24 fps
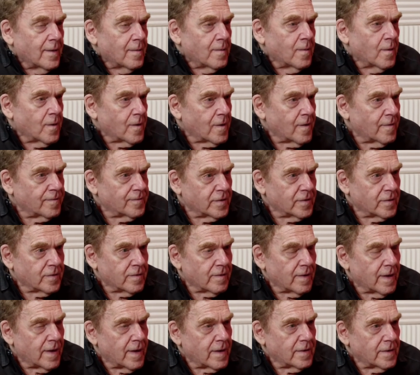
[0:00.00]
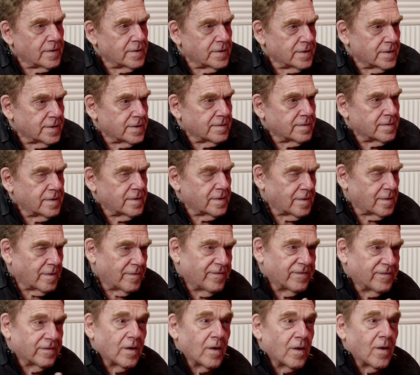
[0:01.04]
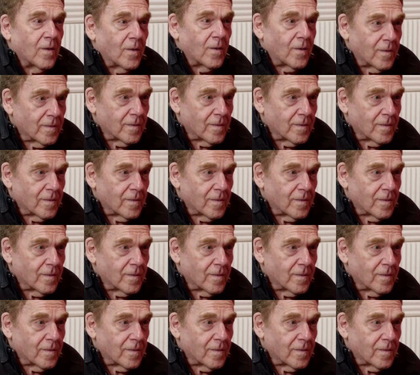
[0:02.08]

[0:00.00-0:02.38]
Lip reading: Work off the crowd or just, you know, flow.